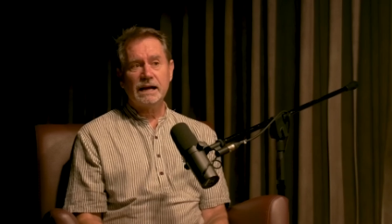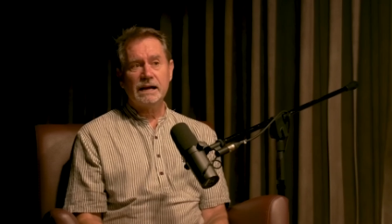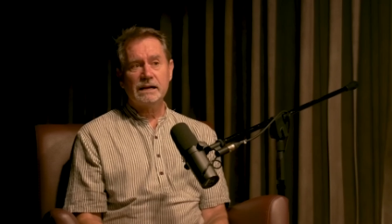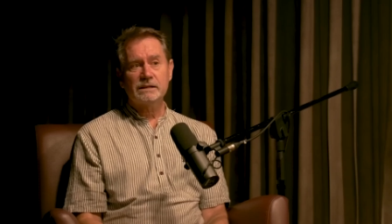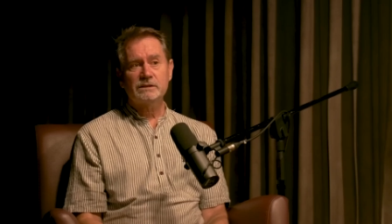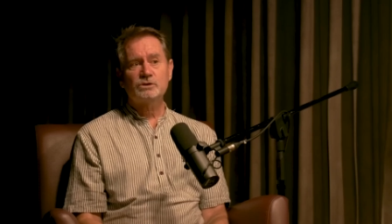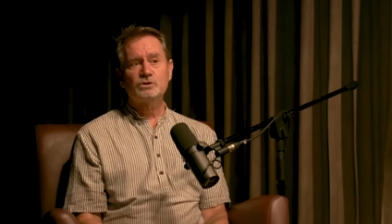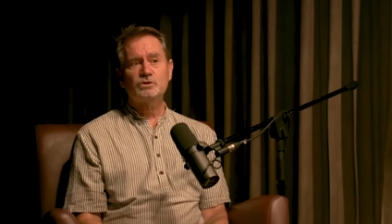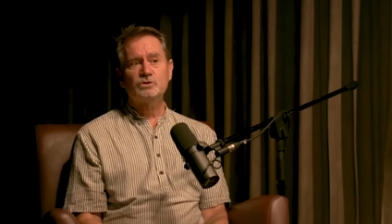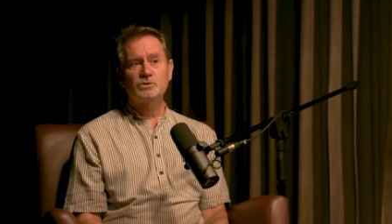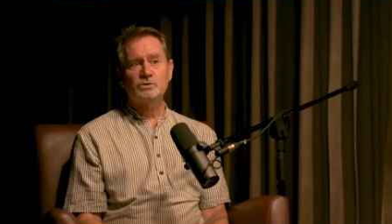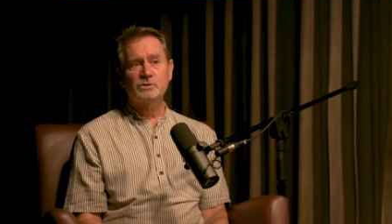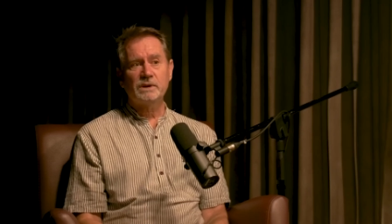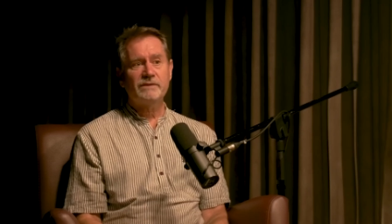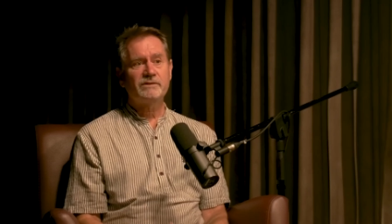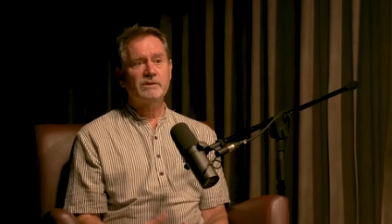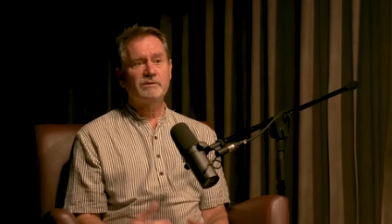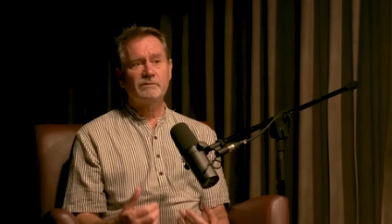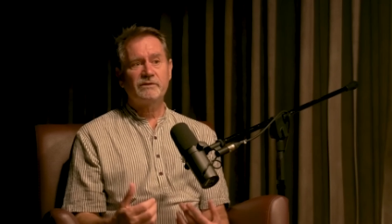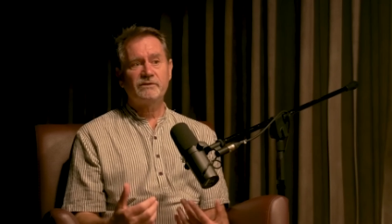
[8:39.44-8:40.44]
us to
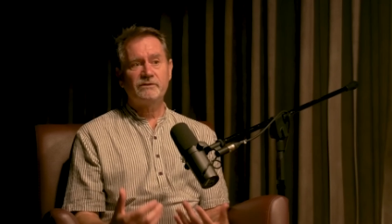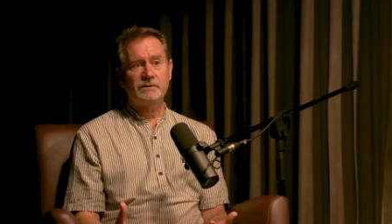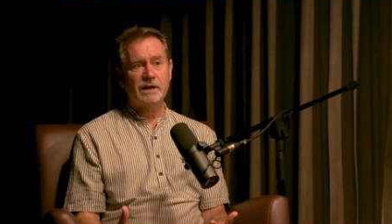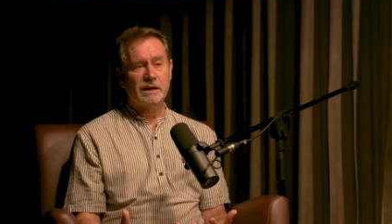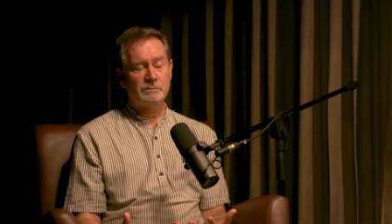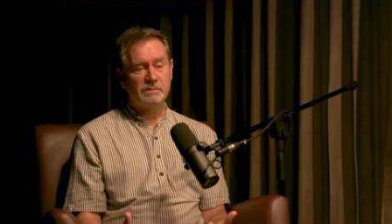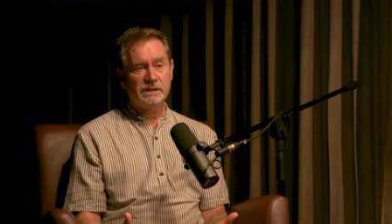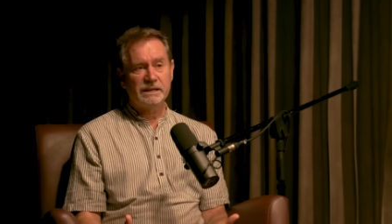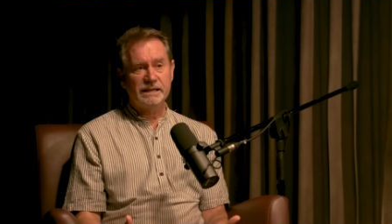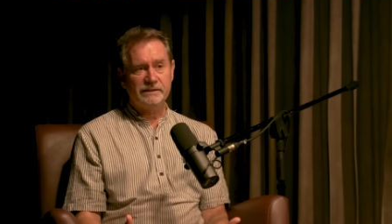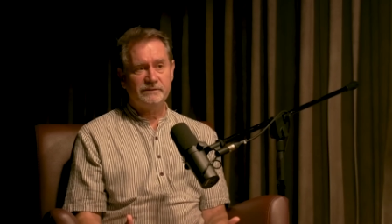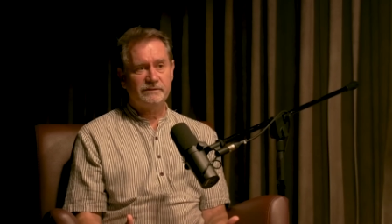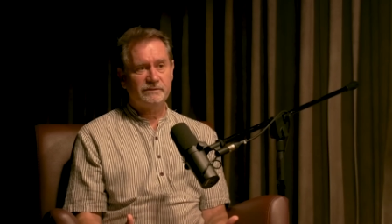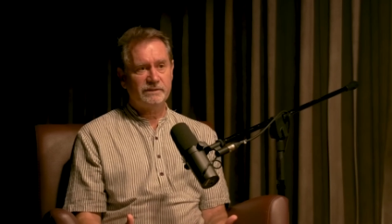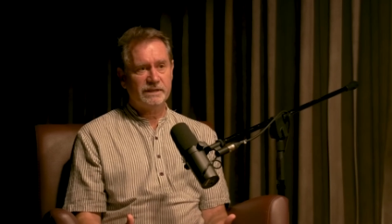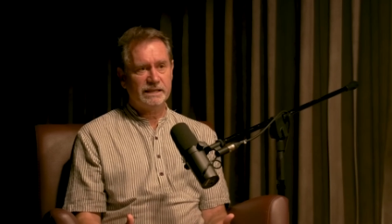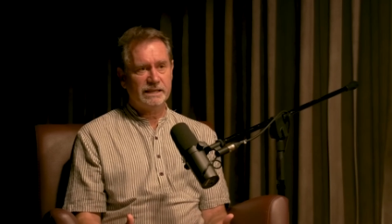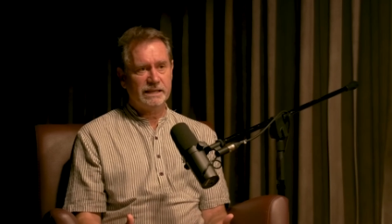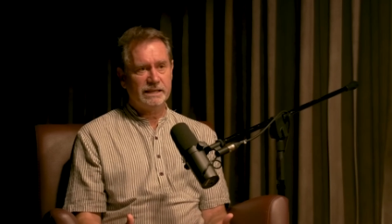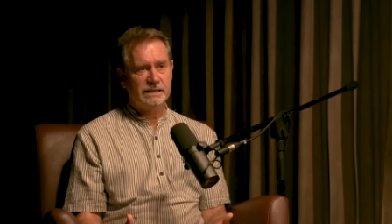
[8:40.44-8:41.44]
have a
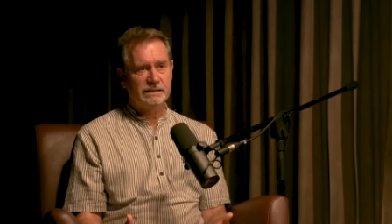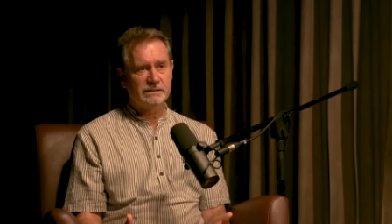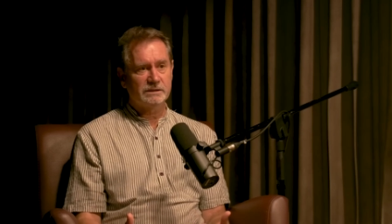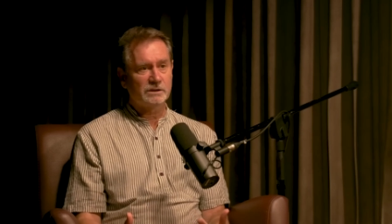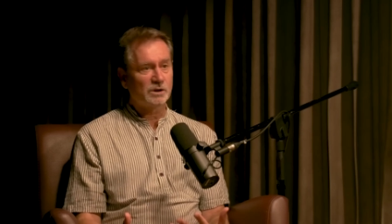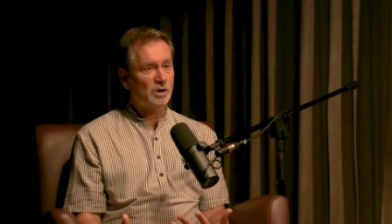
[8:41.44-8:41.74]
belief in